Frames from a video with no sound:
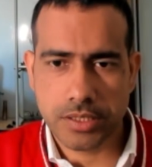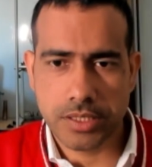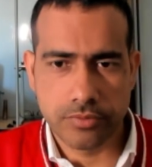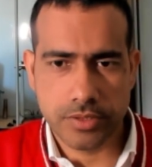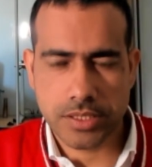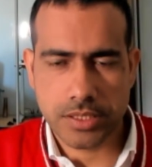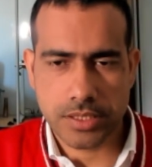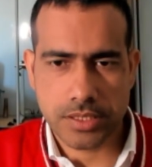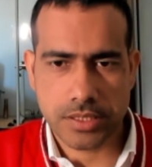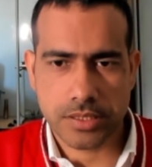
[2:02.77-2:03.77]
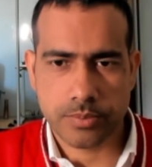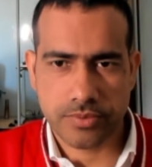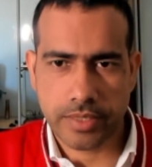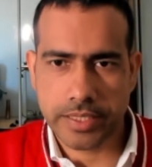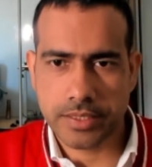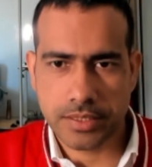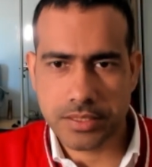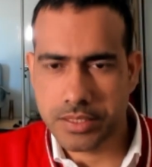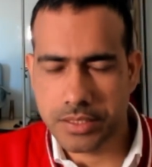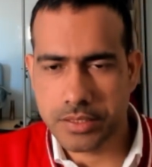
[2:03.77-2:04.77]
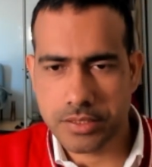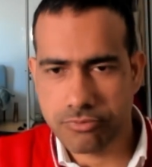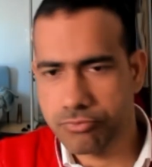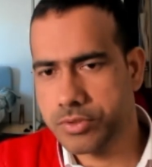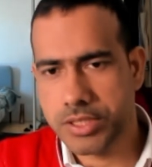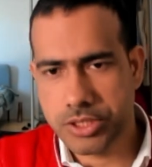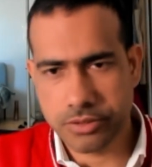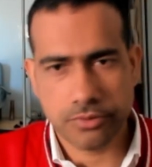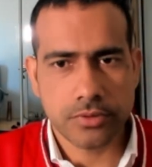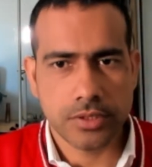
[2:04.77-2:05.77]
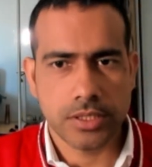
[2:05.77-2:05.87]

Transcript: universities providing these degrees would teach you